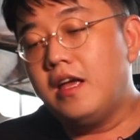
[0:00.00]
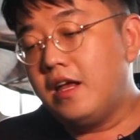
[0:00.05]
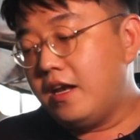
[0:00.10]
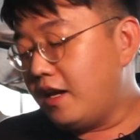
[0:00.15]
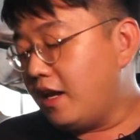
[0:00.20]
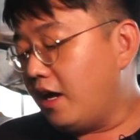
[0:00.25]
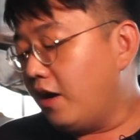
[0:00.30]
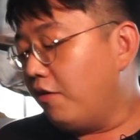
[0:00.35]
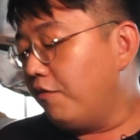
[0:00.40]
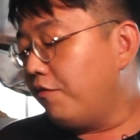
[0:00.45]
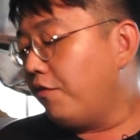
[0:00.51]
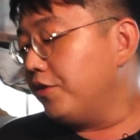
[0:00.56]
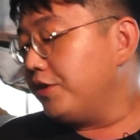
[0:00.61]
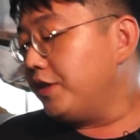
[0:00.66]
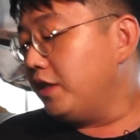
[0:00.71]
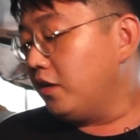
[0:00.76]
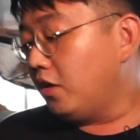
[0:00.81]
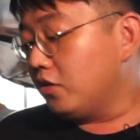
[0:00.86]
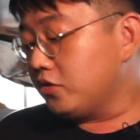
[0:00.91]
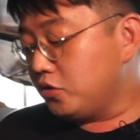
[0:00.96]
Now, for the
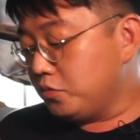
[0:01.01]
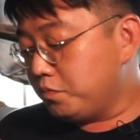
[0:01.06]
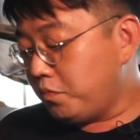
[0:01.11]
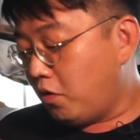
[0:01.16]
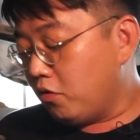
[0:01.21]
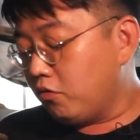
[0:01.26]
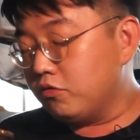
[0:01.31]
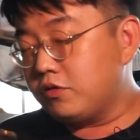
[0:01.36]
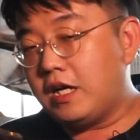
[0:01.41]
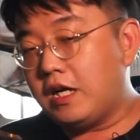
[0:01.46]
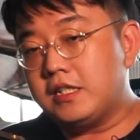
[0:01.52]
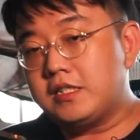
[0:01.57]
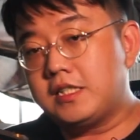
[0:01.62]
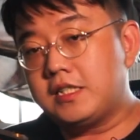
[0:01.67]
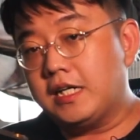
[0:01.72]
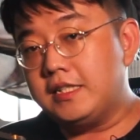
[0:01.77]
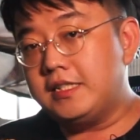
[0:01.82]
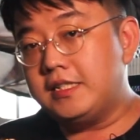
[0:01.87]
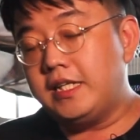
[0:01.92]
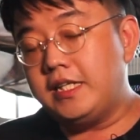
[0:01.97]
Lotoo Paw Gold Touch
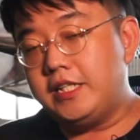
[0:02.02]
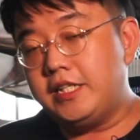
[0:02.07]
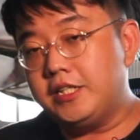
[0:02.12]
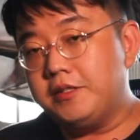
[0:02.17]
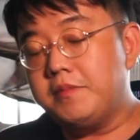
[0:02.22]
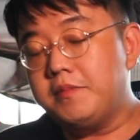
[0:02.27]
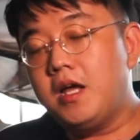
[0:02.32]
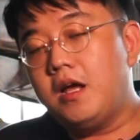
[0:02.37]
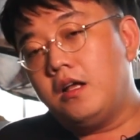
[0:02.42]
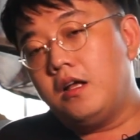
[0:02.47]
Titanium,